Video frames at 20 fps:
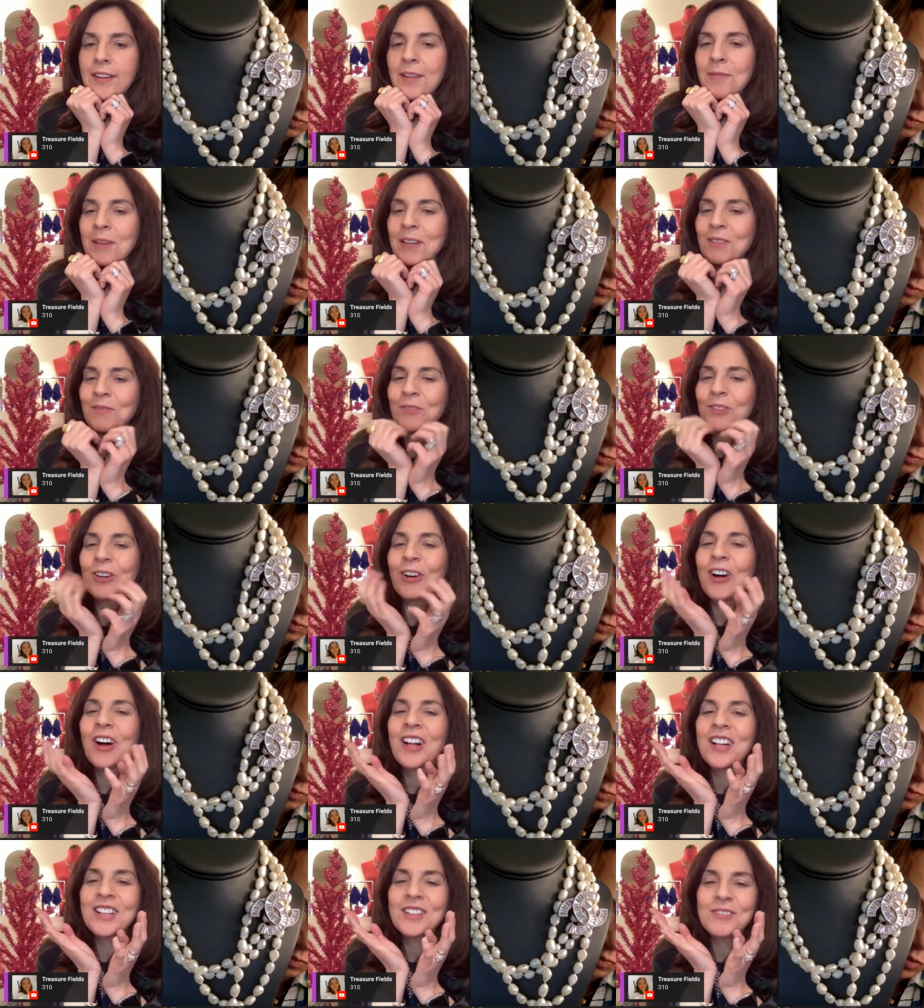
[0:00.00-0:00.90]
I mean, for
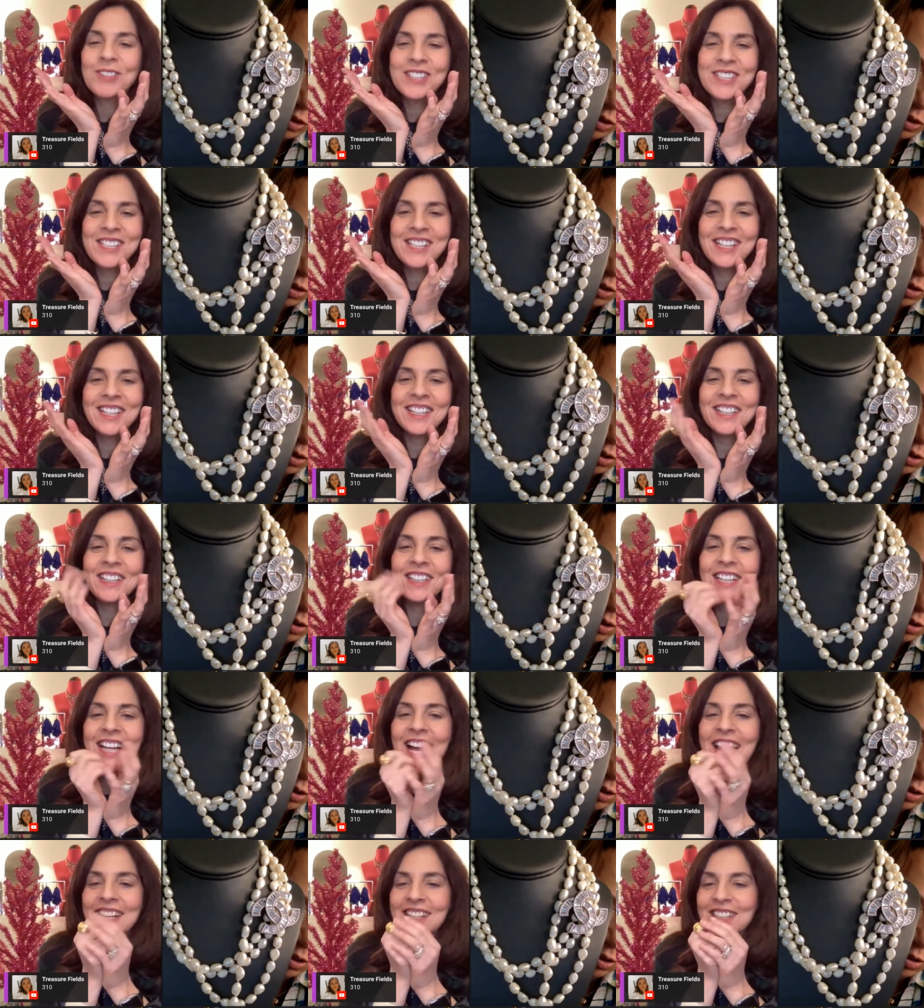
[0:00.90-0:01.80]
all of us that
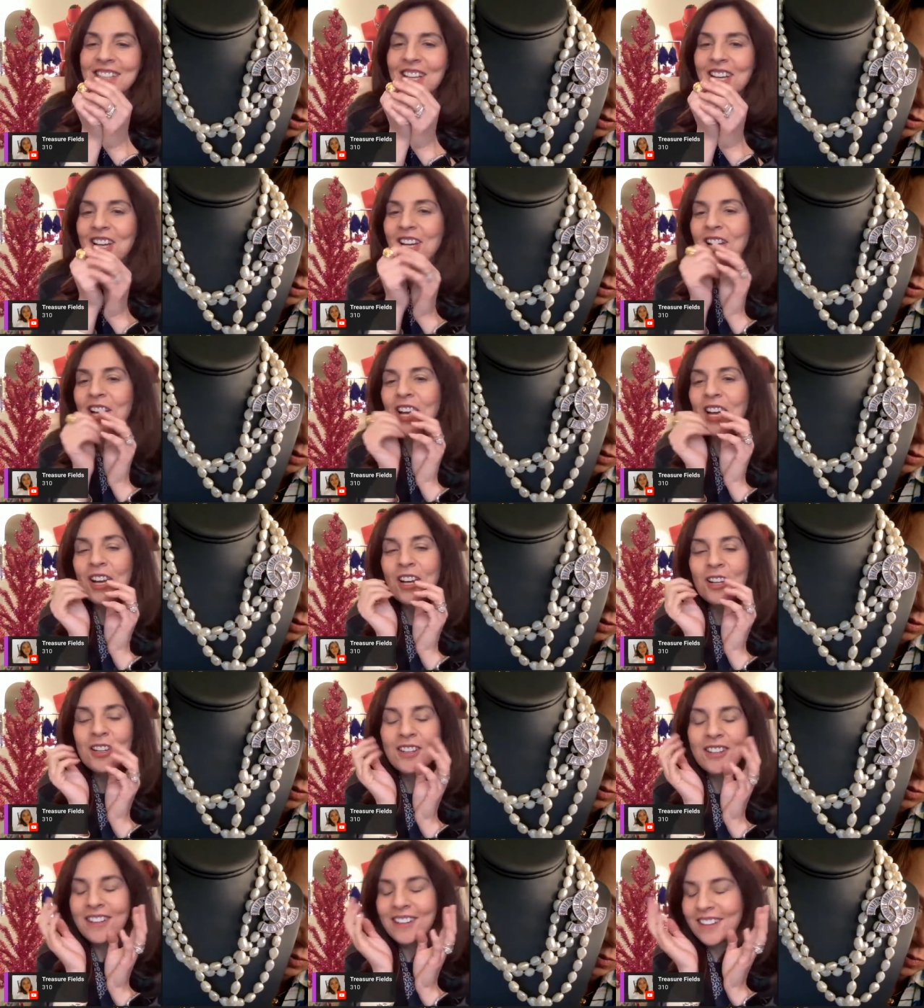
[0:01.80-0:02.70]
collect,
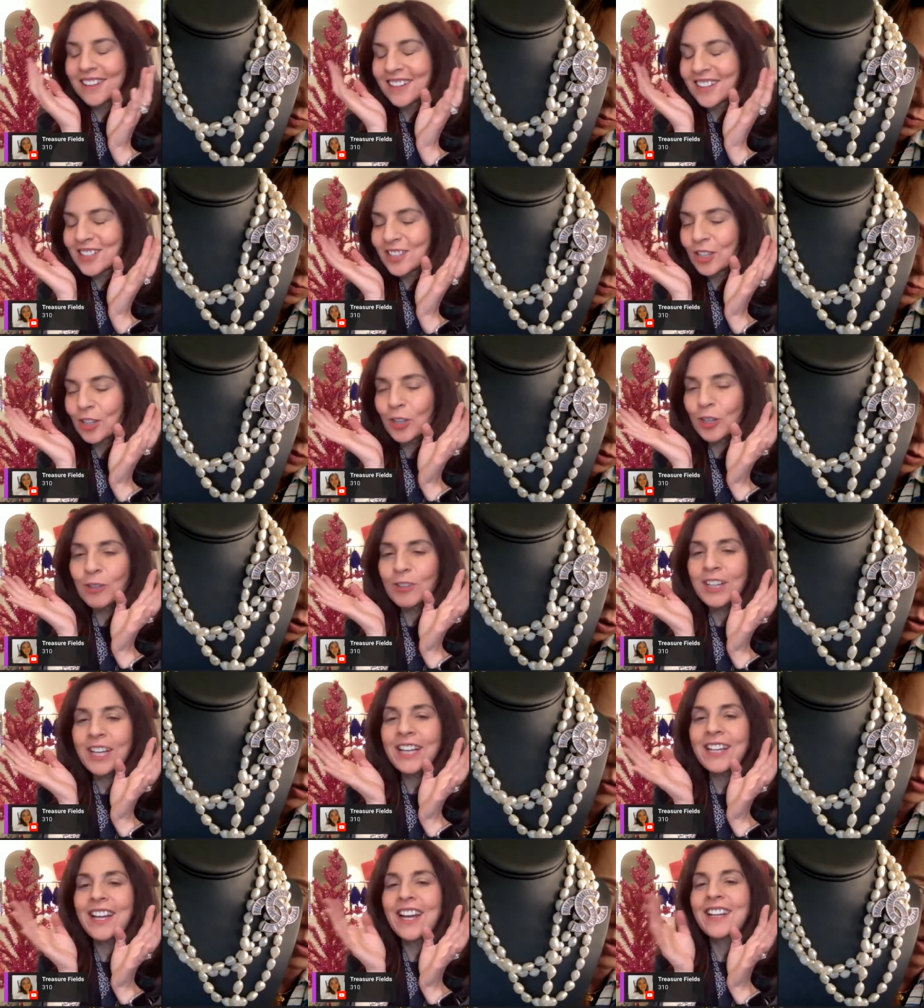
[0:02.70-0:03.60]
do you
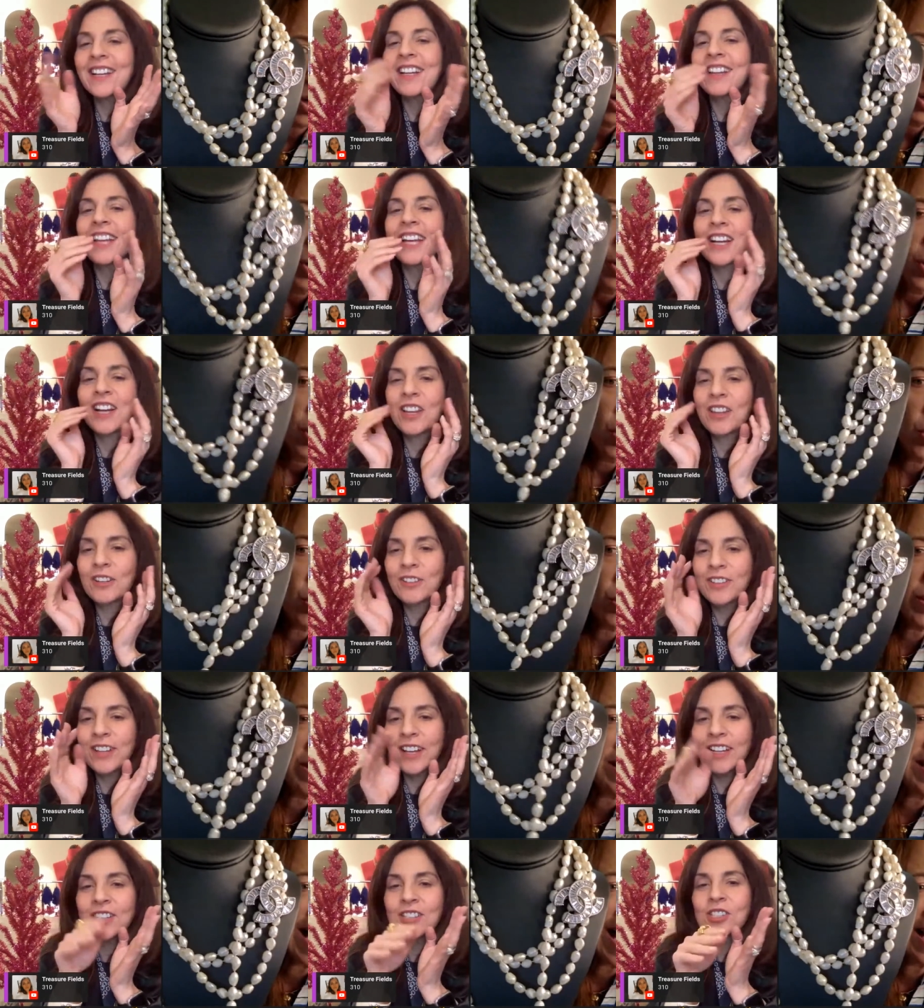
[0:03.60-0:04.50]
need anything other
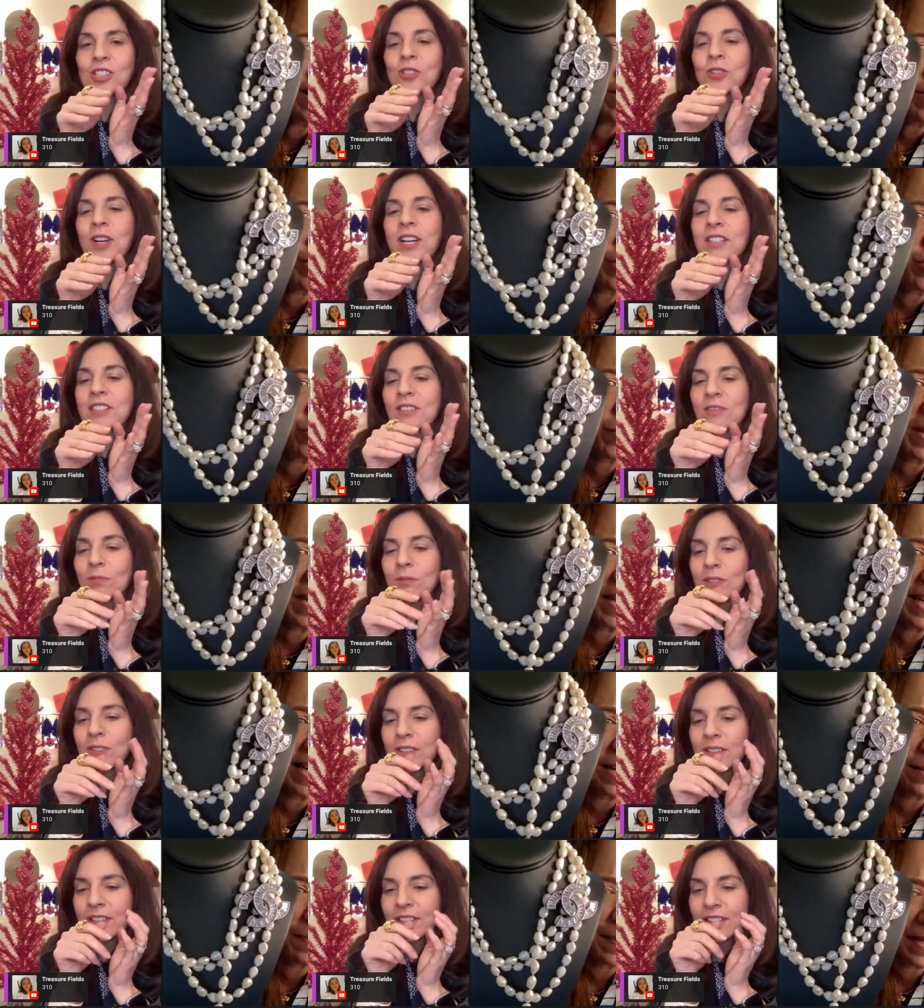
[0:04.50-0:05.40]
said, than? do we
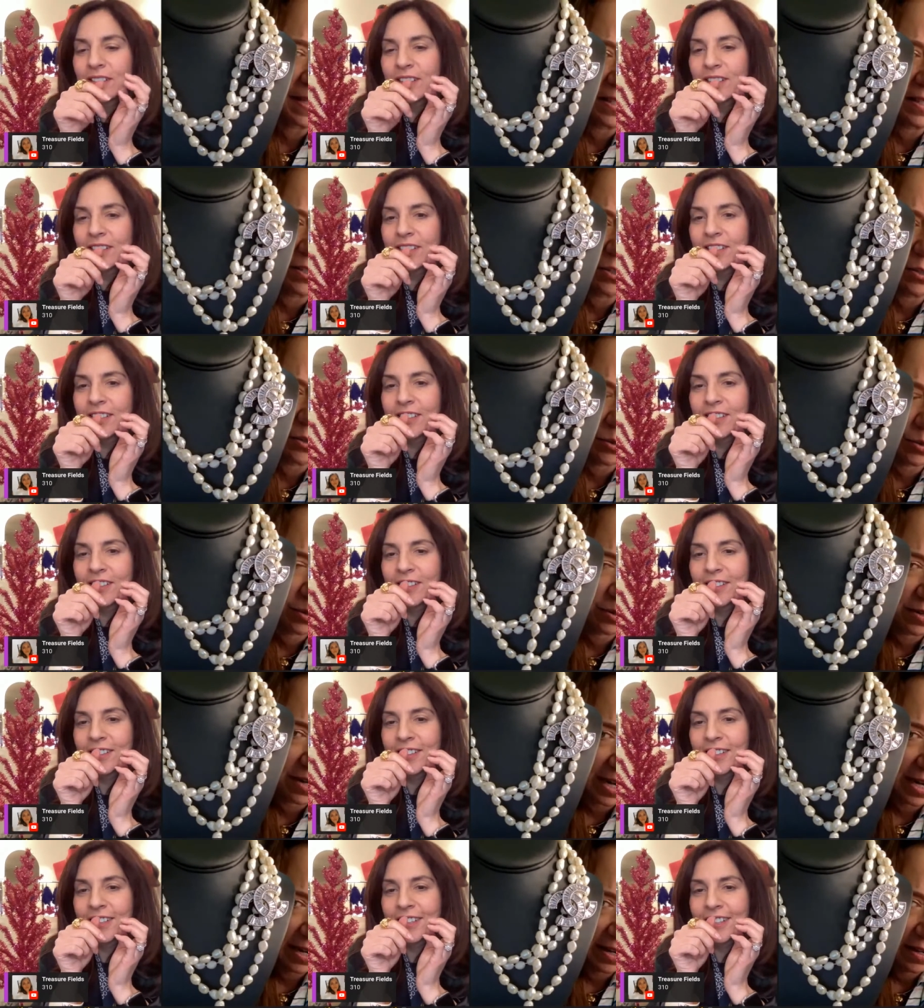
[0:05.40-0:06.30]
need a piece of
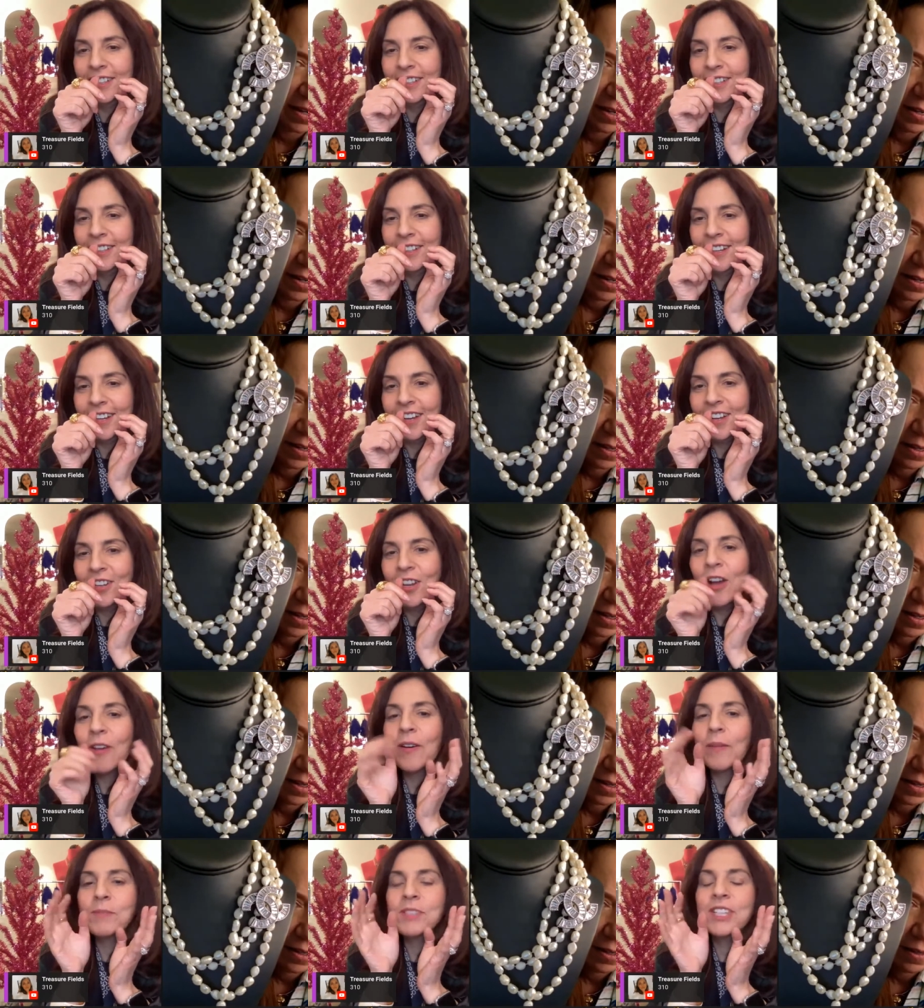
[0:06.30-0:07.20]
jewelry?
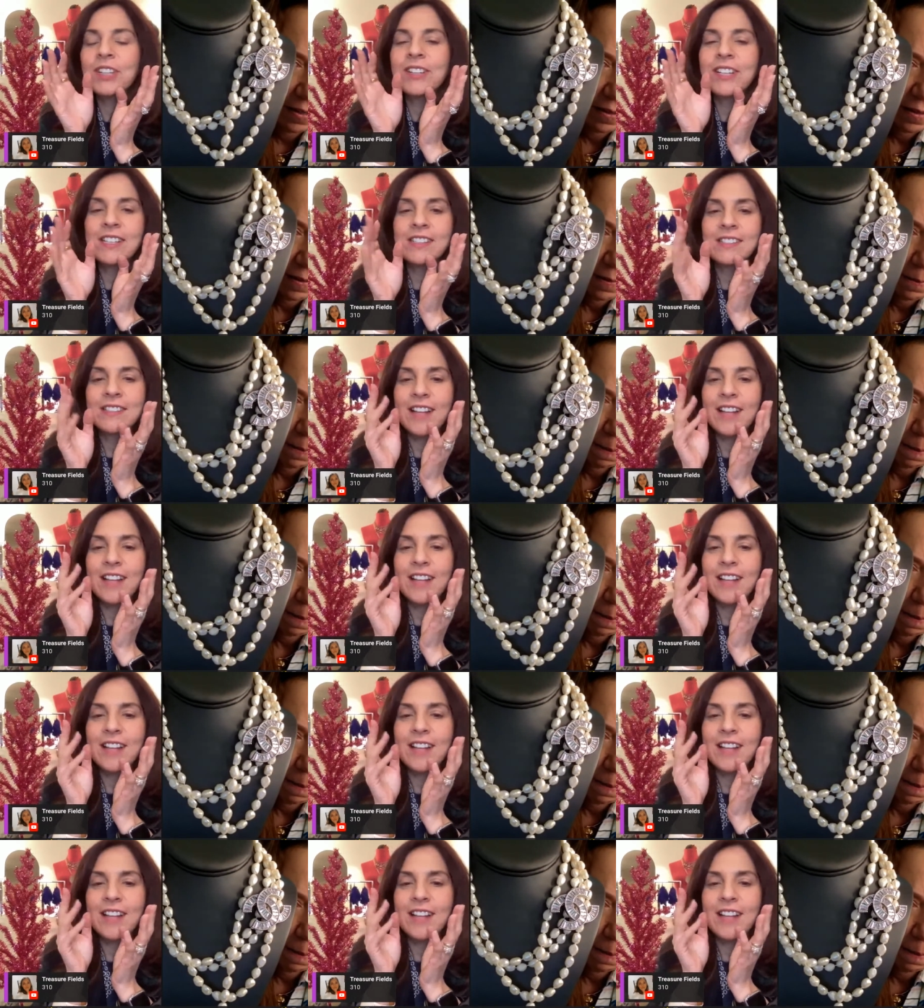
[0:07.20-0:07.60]
No, I'm serious.